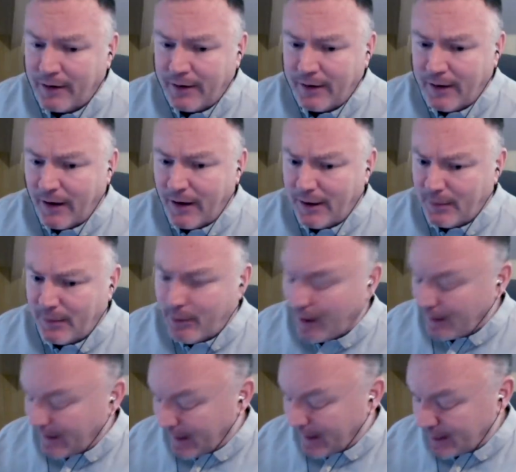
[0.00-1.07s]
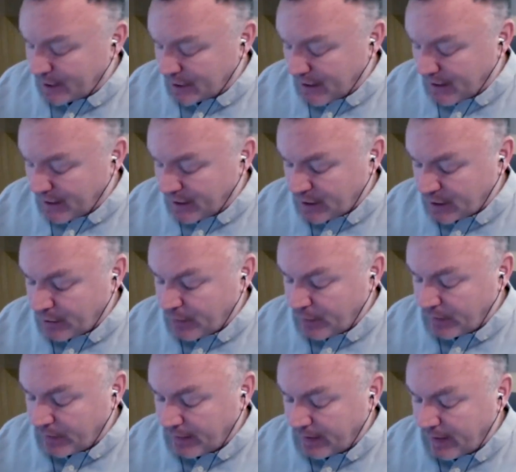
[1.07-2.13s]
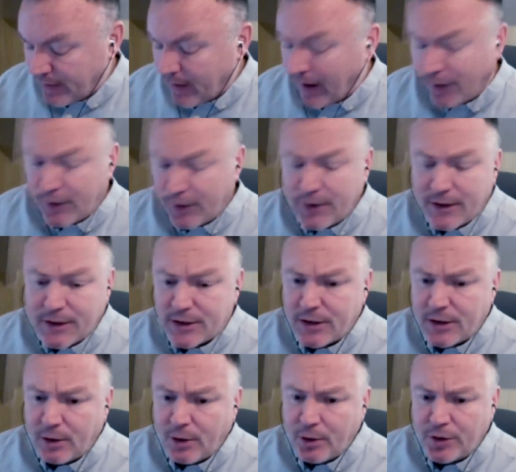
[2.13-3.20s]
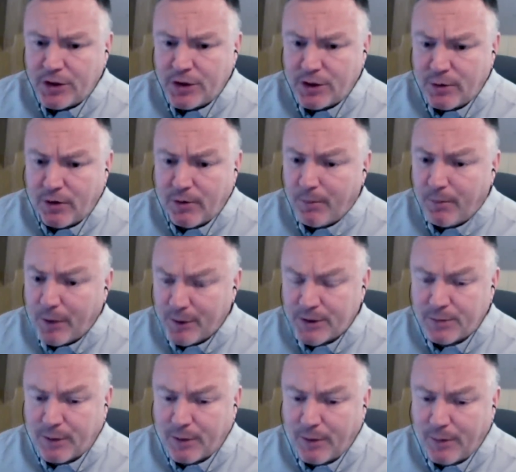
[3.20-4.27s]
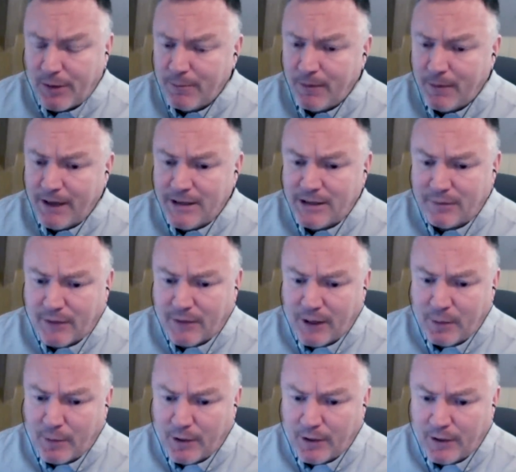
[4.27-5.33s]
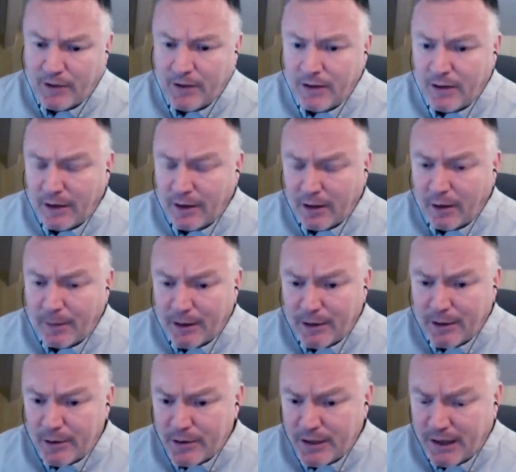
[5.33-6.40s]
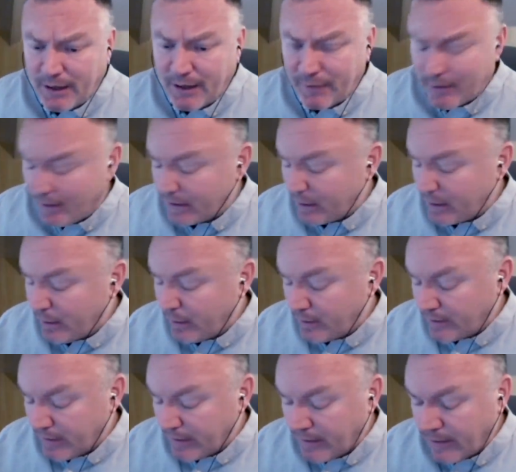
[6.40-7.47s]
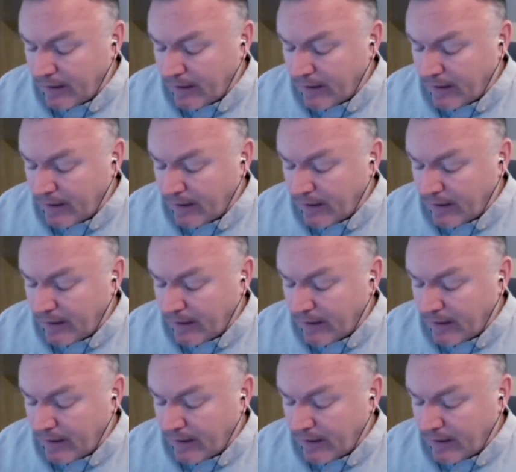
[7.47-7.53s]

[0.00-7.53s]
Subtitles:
The market has changed accordingly. I think there's still horses who are impossible. I'll be amazed if they win, and I'll be losing heavily accordingly.